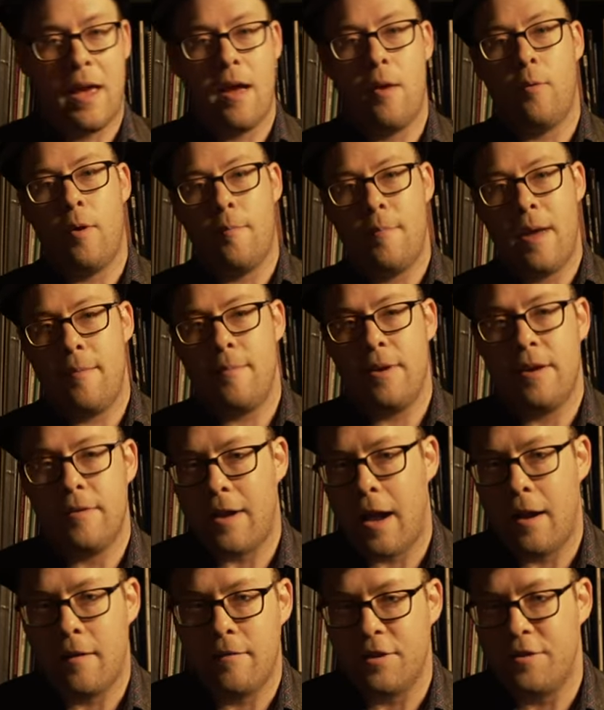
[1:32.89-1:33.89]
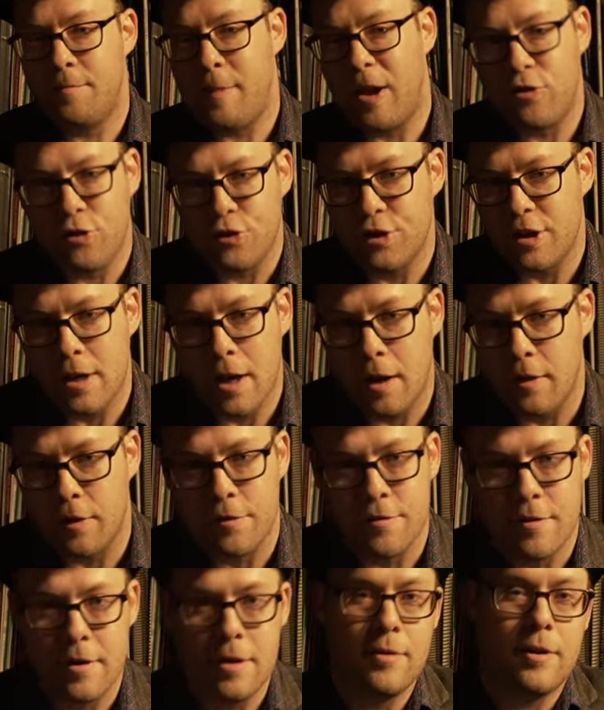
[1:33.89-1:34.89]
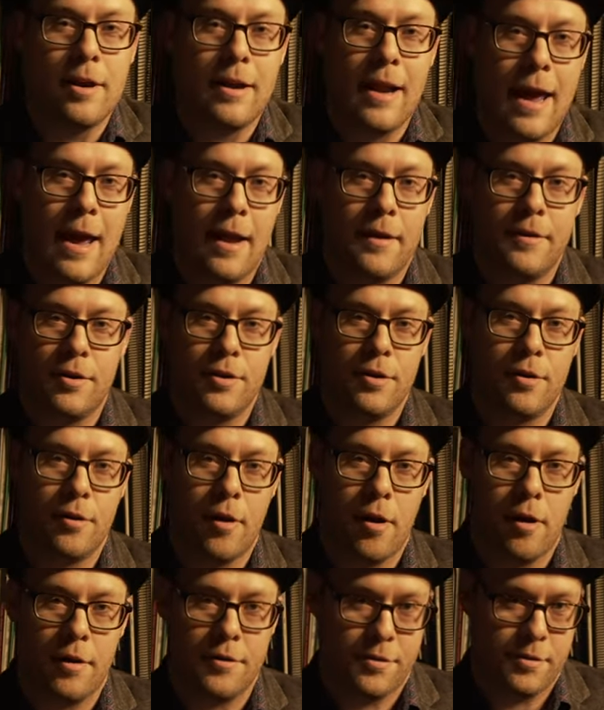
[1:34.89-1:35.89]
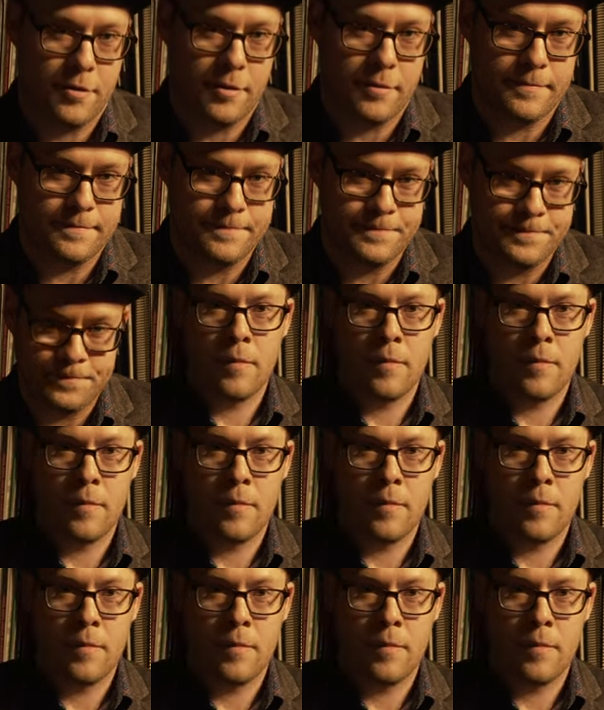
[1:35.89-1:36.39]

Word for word: and what may be kind of a specialty color that you can add to your arsenal.